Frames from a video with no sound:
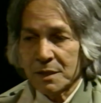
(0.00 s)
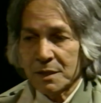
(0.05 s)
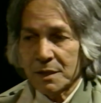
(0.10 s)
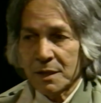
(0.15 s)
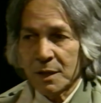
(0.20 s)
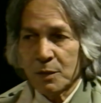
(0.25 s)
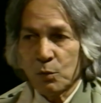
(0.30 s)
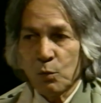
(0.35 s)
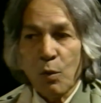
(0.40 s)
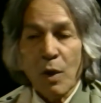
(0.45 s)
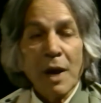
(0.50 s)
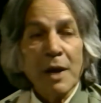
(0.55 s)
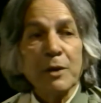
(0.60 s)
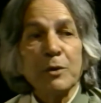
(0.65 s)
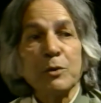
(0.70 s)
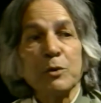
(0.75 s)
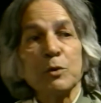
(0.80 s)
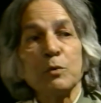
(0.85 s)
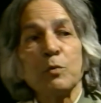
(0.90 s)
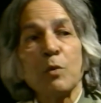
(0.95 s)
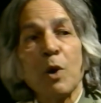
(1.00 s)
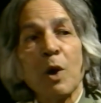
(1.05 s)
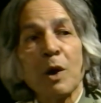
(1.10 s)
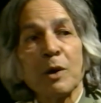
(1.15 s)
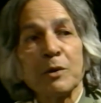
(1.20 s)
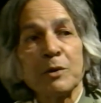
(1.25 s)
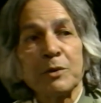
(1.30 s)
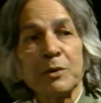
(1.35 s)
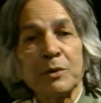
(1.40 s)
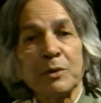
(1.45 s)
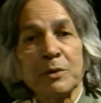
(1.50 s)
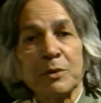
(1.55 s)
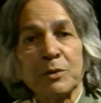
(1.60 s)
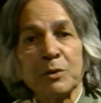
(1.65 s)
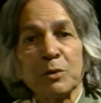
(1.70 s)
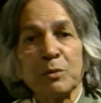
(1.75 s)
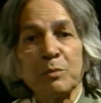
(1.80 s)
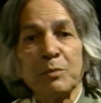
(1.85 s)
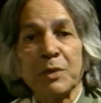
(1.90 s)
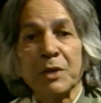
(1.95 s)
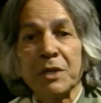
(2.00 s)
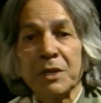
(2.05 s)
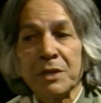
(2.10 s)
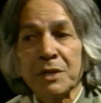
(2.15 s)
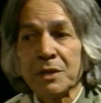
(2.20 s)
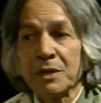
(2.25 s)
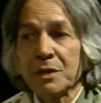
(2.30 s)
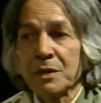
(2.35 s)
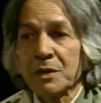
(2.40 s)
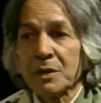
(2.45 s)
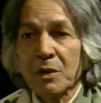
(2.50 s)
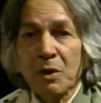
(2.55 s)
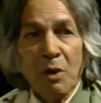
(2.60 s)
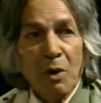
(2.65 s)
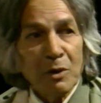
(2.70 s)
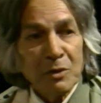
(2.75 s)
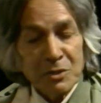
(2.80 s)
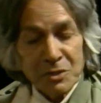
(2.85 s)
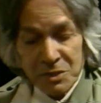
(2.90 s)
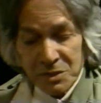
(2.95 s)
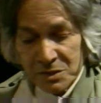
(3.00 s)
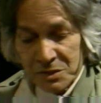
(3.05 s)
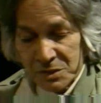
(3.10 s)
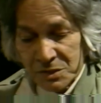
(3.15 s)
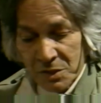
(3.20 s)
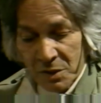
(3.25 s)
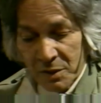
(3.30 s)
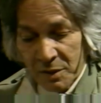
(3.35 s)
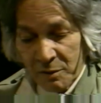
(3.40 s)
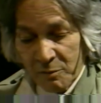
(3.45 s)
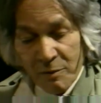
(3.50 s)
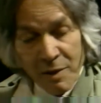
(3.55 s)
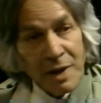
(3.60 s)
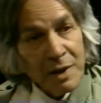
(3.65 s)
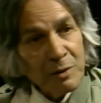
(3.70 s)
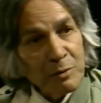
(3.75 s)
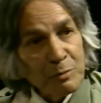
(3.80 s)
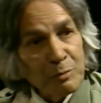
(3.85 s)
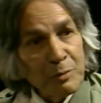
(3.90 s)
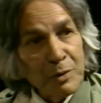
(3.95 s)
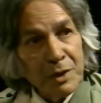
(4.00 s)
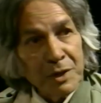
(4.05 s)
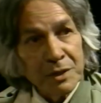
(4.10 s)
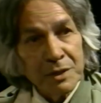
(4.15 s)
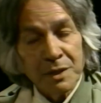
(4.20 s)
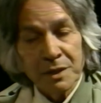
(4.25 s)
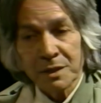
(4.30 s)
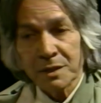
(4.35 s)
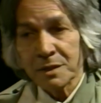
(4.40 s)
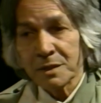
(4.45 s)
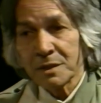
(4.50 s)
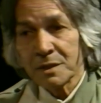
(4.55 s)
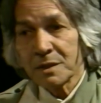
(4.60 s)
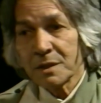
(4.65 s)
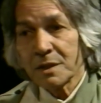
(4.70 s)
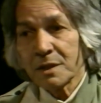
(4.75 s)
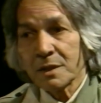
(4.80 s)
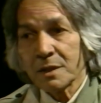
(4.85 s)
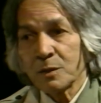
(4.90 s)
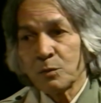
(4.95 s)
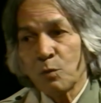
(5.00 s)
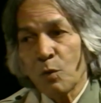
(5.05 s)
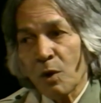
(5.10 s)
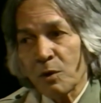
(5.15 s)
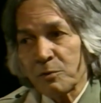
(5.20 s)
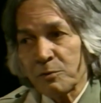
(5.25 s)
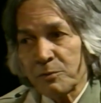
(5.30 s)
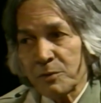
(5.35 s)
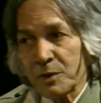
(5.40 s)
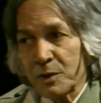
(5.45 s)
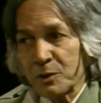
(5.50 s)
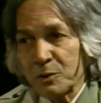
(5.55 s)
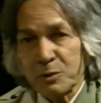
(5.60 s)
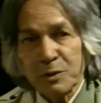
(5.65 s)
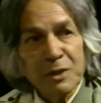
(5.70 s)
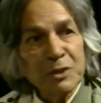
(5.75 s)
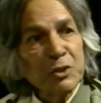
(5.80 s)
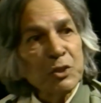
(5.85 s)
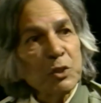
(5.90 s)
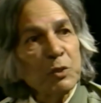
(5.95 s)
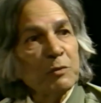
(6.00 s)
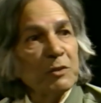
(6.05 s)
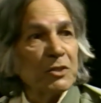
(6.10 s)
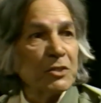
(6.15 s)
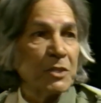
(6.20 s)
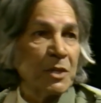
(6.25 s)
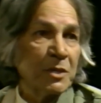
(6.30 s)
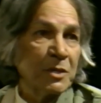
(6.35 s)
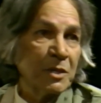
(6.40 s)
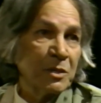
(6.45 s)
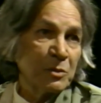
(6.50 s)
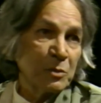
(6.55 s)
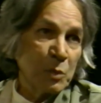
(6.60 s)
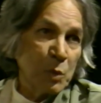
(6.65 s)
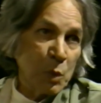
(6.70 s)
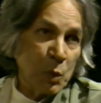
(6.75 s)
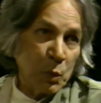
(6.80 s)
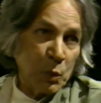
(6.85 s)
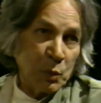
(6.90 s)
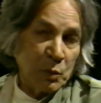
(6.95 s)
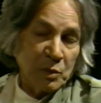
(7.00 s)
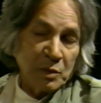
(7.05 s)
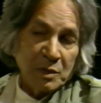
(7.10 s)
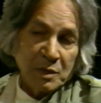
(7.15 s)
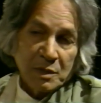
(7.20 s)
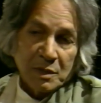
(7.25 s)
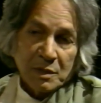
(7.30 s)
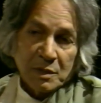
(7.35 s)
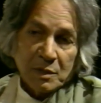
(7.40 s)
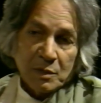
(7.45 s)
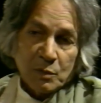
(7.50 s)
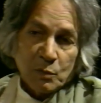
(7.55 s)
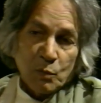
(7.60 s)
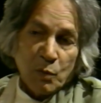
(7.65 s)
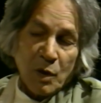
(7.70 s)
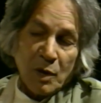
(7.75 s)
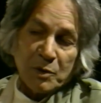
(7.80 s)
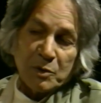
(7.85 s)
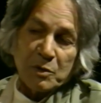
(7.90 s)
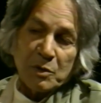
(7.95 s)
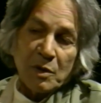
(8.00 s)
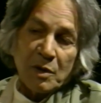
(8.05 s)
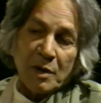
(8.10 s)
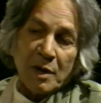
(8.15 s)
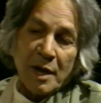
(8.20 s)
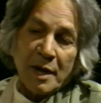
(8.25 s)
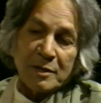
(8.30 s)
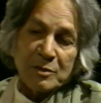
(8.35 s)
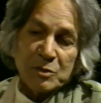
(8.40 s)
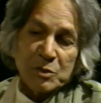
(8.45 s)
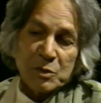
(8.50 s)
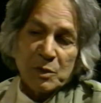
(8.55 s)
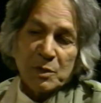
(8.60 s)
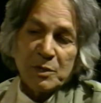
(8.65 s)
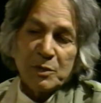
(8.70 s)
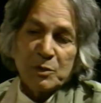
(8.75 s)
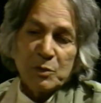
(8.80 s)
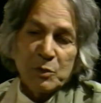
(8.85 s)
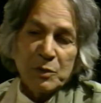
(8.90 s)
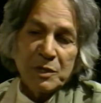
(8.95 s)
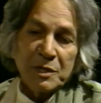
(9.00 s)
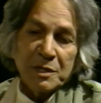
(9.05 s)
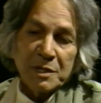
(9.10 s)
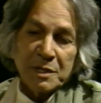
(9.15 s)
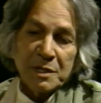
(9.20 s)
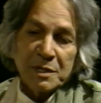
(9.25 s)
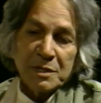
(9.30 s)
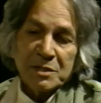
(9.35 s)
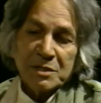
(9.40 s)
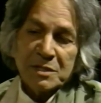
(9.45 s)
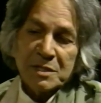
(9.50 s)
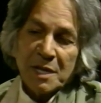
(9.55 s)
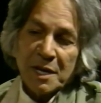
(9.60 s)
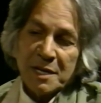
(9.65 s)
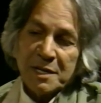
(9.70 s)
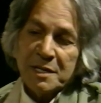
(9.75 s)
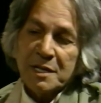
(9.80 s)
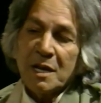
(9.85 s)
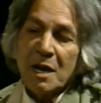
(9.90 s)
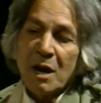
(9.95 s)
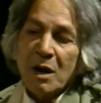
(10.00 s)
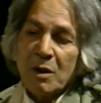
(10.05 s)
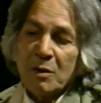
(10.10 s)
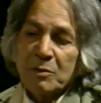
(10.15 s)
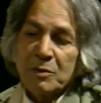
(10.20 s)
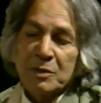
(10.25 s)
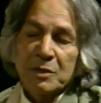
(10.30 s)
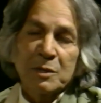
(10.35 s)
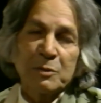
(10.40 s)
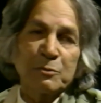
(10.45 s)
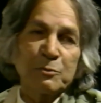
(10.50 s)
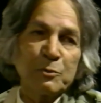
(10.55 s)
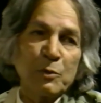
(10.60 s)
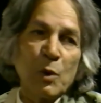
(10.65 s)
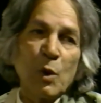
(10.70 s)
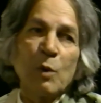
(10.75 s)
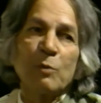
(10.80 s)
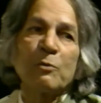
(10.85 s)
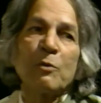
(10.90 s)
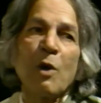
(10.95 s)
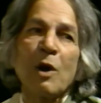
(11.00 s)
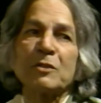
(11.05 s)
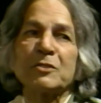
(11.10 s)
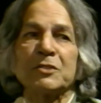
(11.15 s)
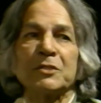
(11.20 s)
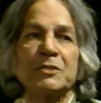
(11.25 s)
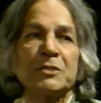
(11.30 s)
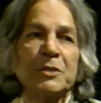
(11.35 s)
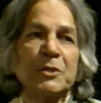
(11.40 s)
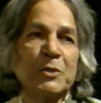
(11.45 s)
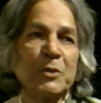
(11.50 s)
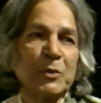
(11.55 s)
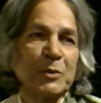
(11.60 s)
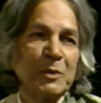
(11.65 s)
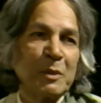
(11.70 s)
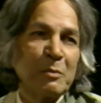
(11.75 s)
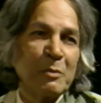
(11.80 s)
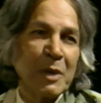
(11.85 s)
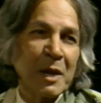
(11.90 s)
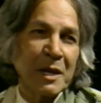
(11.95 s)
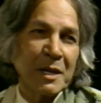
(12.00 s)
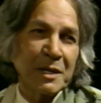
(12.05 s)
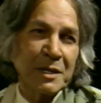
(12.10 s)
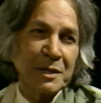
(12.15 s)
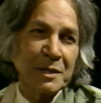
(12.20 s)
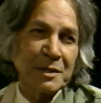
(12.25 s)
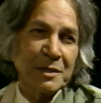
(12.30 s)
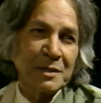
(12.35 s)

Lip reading: And why do you want to be conscious or aware of breathing, and what for? To achieve a certain goal. What you are actually doing is cutting out the flow of oxygen into the brain,